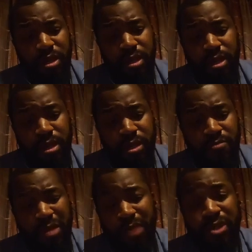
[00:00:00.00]

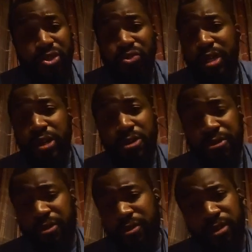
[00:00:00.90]
my mental
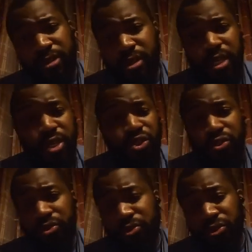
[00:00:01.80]
health
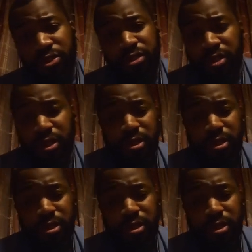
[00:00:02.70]
issues,